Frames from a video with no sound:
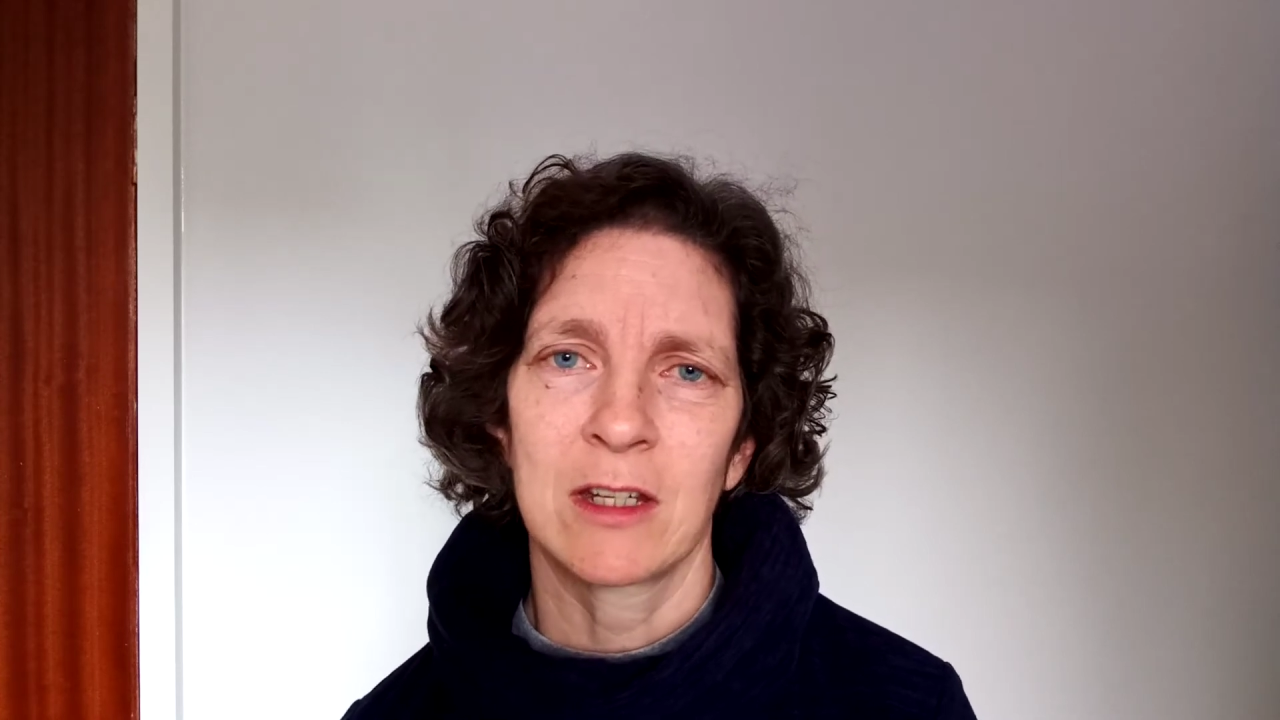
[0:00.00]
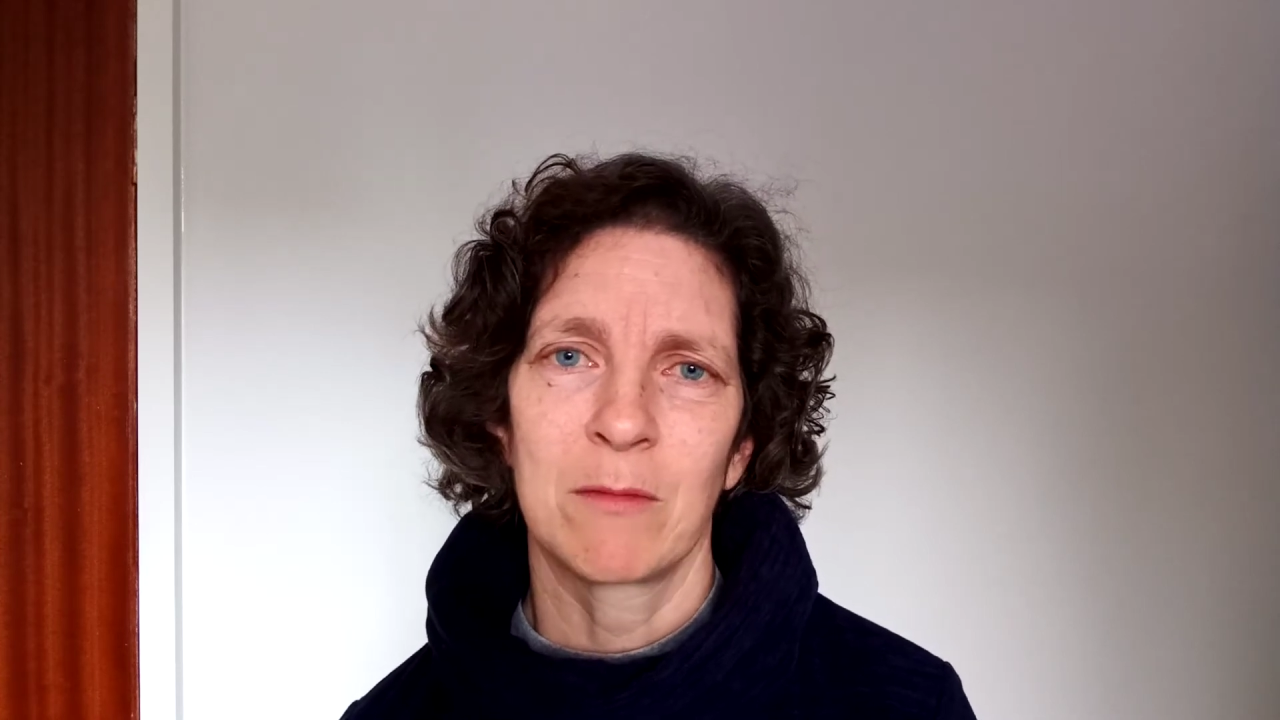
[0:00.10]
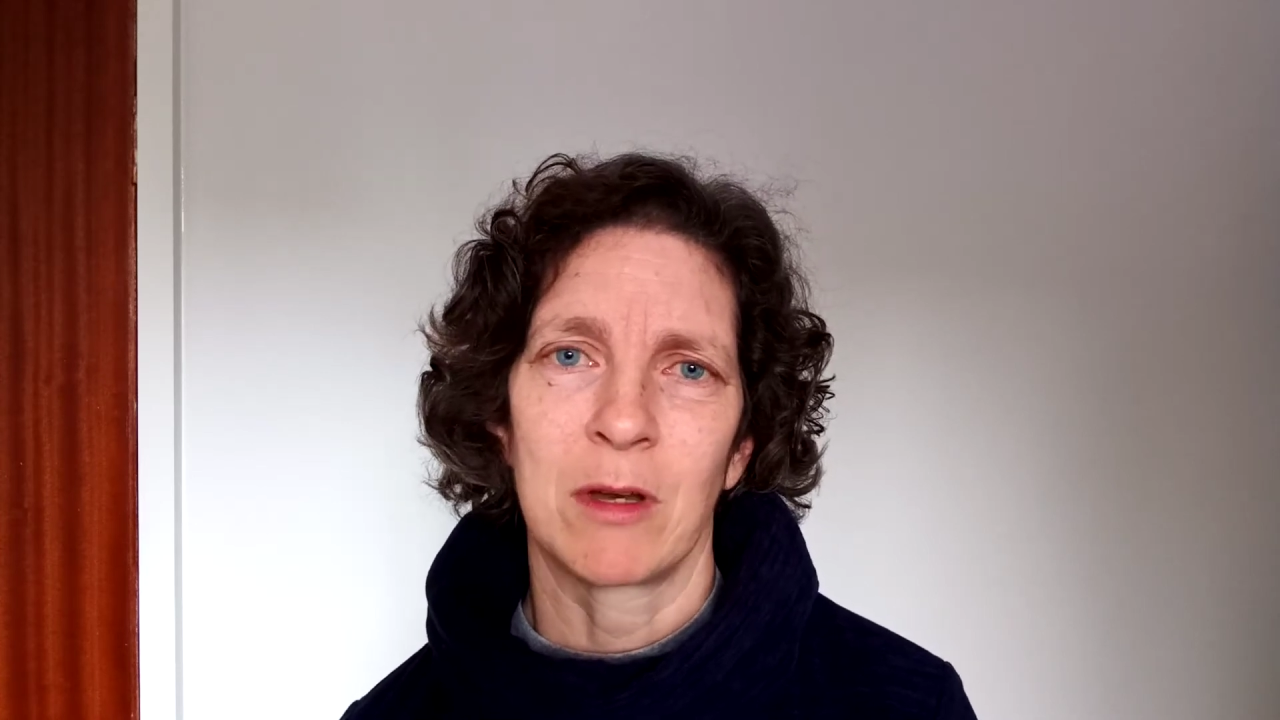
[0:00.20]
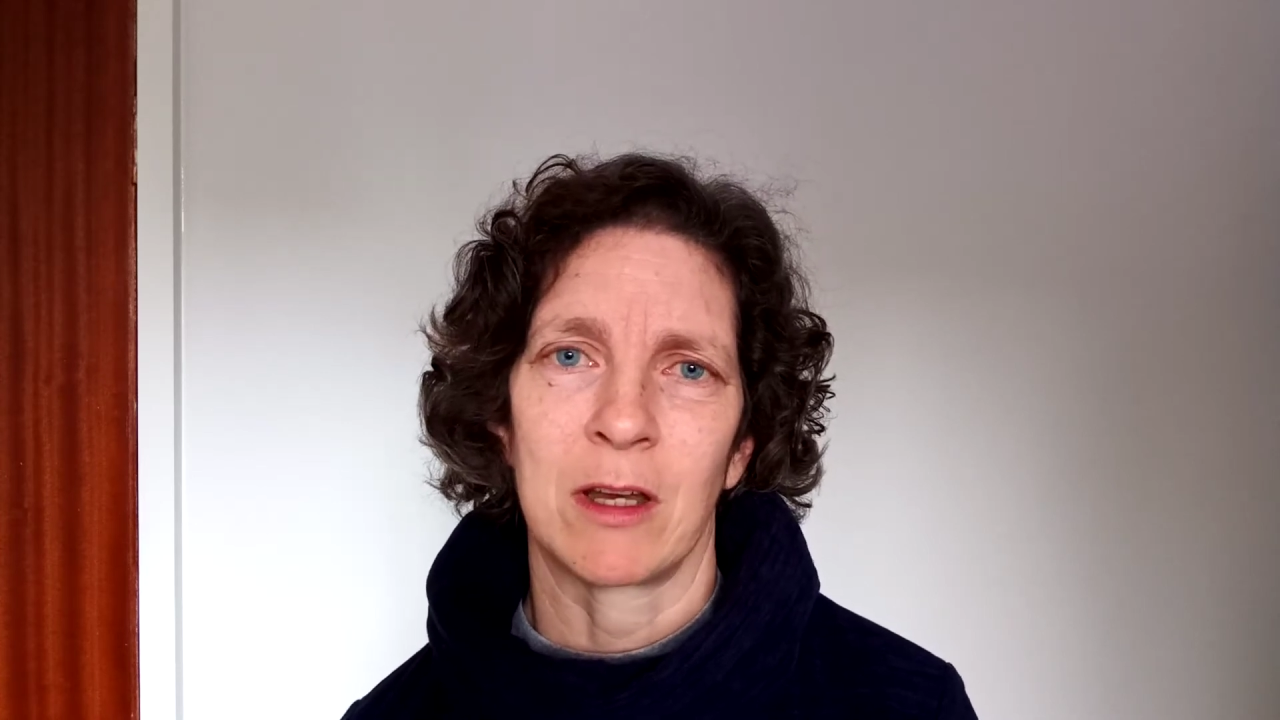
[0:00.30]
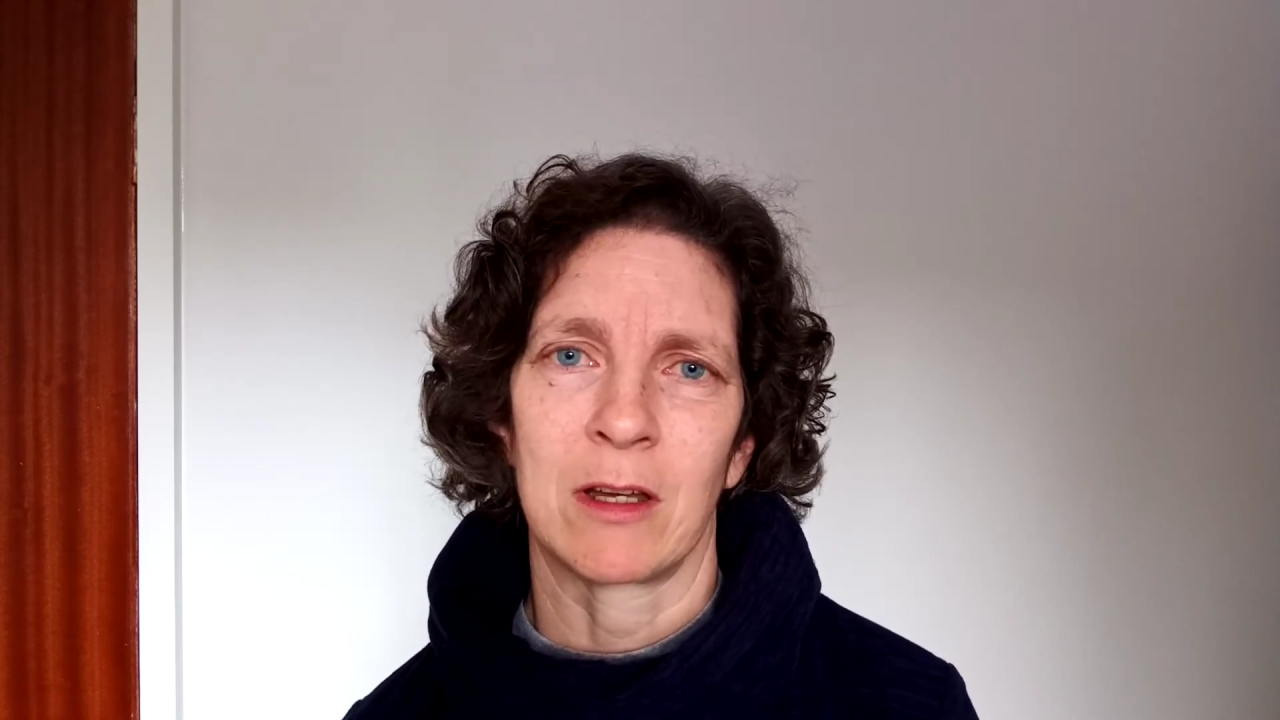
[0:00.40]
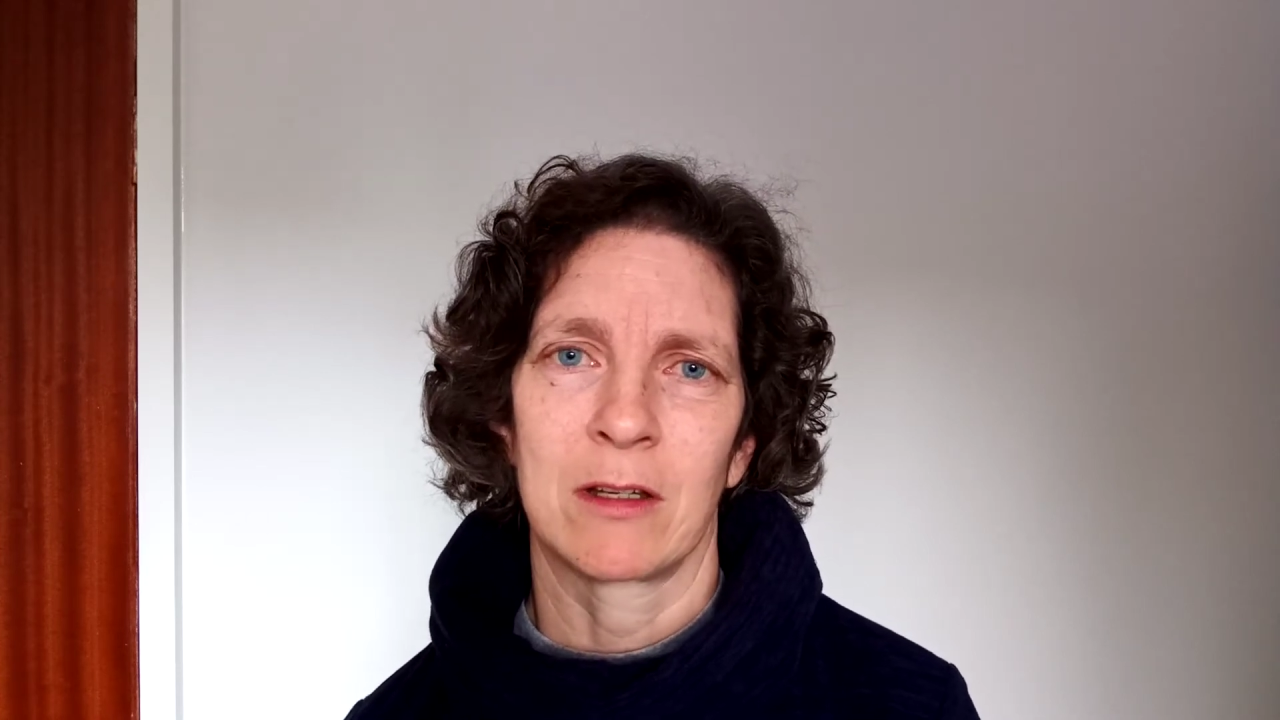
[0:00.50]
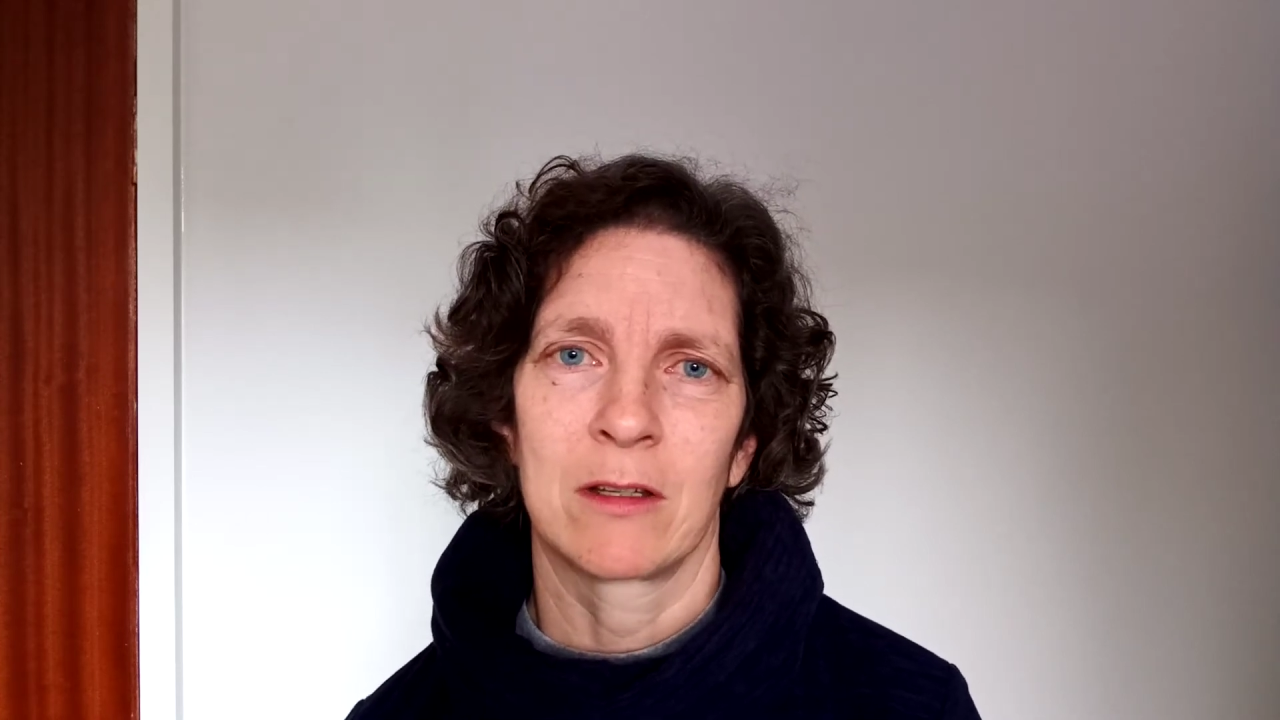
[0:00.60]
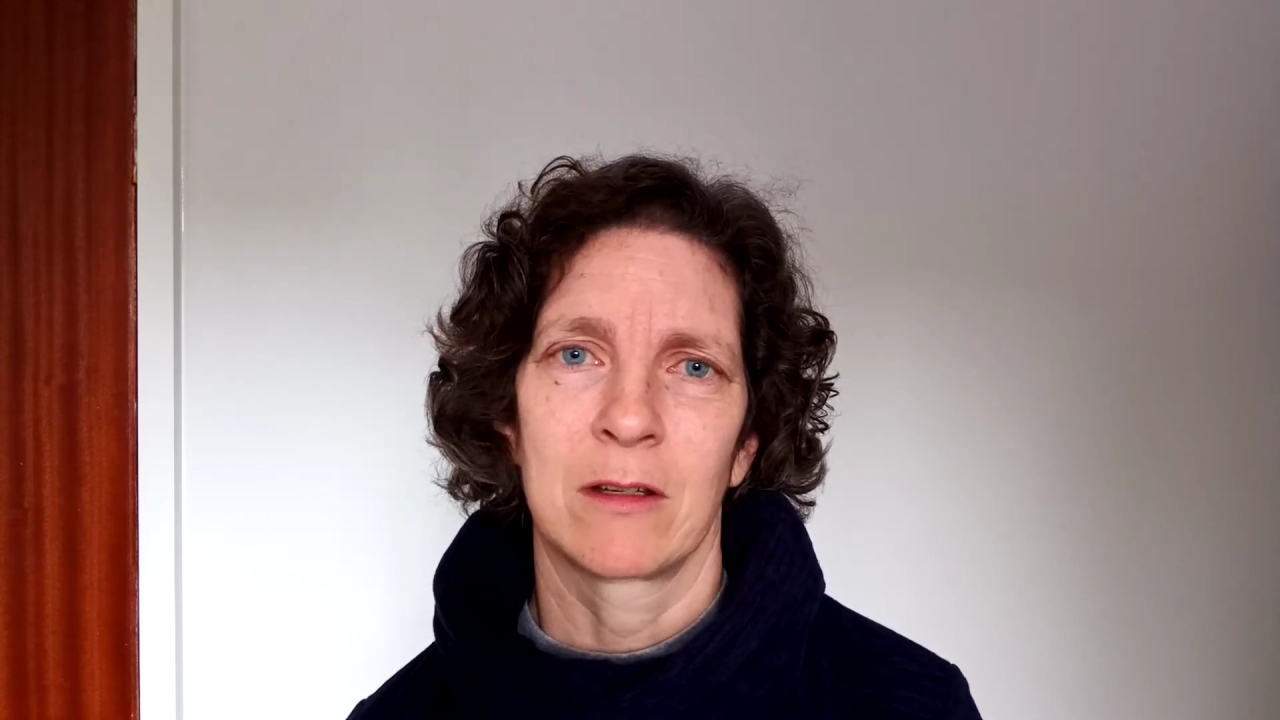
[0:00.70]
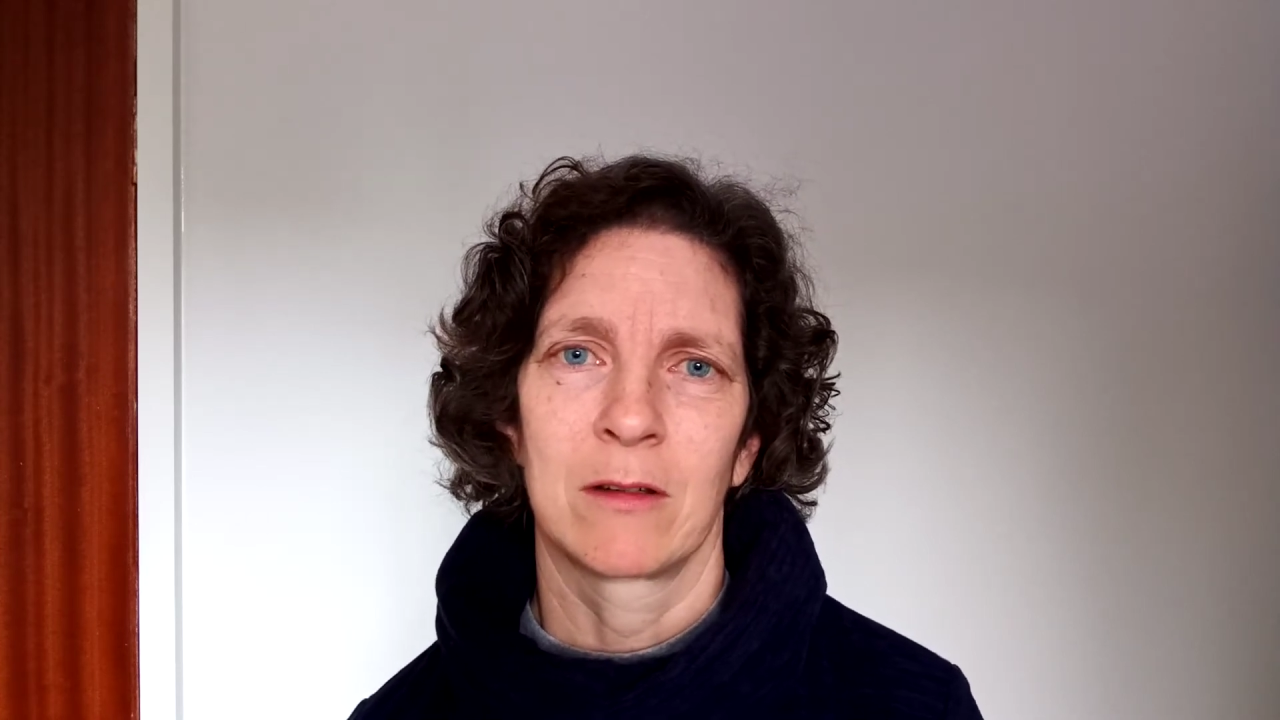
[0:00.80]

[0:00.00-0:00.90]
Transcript: a minute.